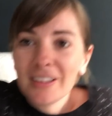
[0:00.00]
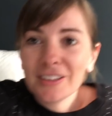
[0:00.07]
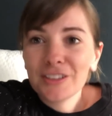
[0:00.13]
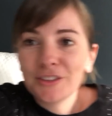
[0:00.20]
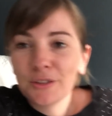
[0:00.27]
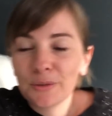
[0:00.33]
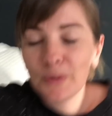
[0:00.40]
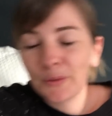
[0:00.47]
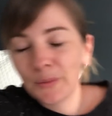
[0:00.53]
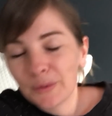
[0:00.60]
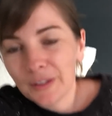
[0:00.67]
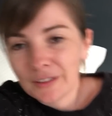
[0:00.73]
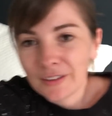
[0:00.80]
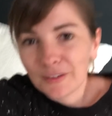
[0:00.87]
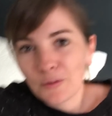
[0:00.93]

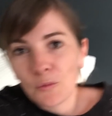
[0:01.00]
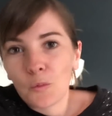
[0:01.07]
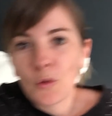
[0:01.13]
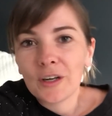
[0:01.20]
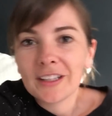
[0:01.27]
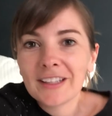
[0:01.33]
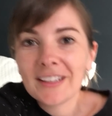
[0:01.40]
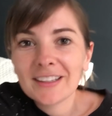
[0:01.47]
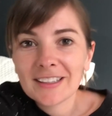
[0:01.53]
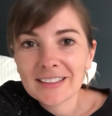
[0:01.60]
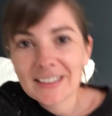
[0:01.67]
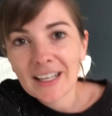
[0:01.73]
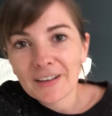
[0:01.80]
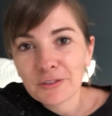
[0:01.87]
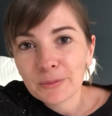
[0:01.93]
So one of the
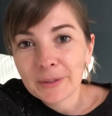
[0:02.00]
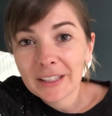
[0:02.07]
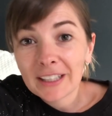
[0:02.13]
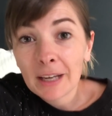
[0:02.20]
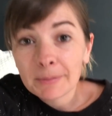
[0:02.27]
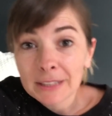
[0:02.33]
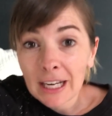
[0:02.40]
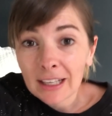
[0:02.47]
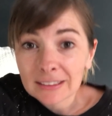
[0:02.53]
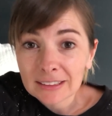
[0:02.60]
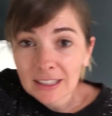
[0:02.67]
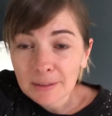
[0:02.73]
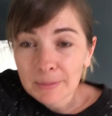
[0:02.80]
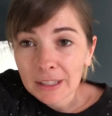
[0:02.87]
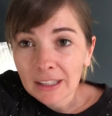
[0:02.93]
things that everybody kept
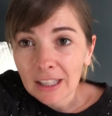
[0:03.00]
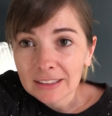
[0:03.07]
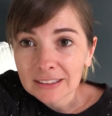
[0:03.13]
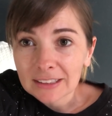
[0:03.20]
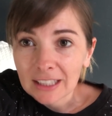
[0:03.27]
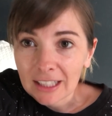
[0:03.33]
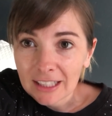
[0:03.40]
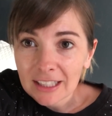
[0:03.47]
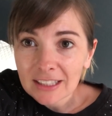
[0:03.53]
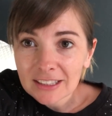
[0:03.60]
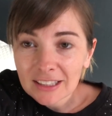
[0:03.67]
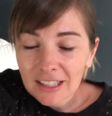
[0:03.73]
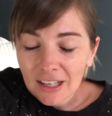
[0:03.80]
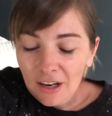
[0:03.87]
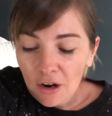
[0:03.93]
asking me last
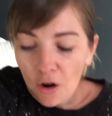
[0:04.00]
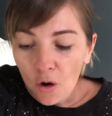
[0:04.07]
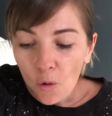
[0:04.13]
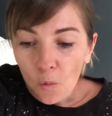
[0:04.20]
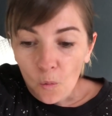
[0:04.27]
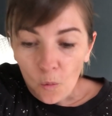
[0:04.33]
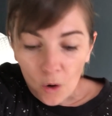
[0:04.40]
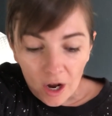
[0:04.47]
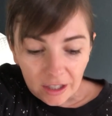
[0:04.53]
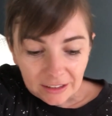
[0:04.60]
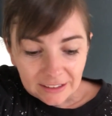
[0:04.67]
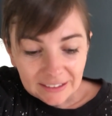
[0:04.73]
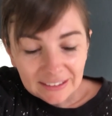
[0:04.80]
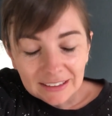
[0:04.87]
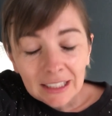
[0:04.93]
night
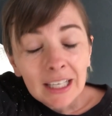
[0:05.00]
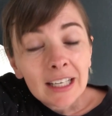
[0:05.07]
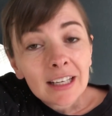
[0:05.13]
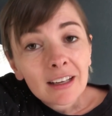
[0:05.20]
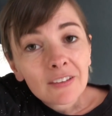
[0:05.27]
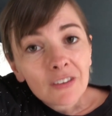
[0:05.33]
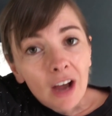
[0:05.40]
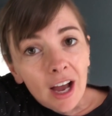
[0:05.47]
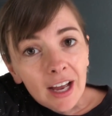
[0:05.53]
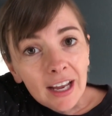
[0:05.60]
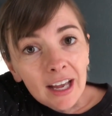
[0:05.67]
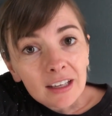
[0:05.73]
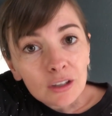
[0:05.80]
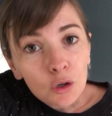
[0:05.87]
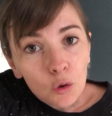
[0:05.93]
was if I
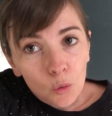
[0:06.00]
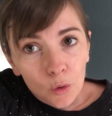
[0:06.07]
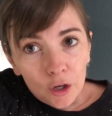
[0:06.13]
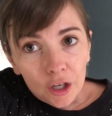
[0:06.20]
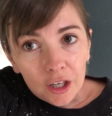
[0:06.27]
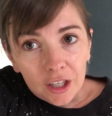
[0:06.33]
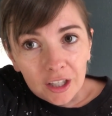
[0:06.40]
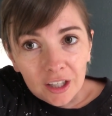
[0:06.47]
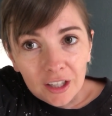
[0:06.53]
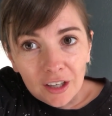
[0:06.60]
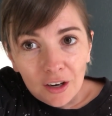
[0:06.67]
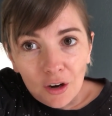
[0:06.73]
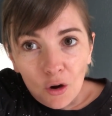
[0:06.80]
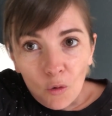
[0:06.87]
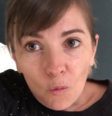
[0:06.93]
had a quirk,
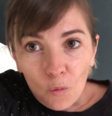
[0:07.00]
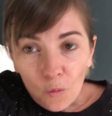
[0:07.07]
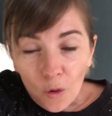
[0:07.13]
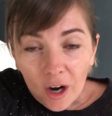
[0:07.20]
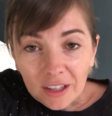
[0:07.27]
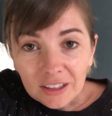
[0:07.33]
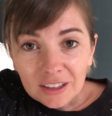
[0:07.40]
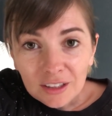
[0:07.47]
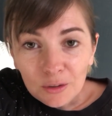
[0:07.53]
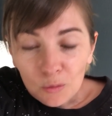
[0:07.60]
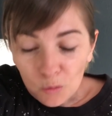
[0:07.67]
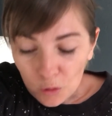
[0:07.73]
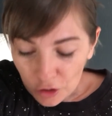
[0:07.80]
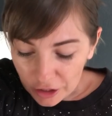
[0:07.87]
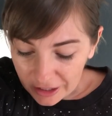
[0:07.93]
what
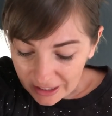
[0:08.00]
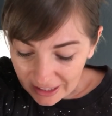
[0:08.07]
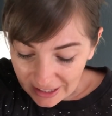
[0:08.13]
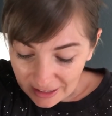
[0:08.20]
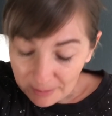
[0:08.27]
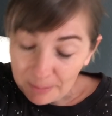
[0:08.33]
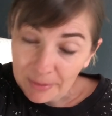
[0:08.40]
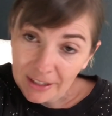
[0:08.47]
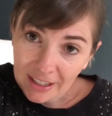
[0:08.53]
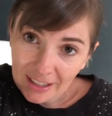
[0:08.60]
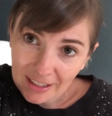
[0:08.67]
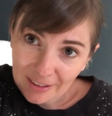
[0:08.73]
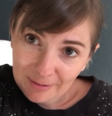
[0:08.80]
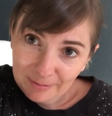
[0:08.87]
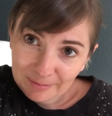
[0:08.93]
would it
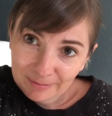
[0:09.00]
be?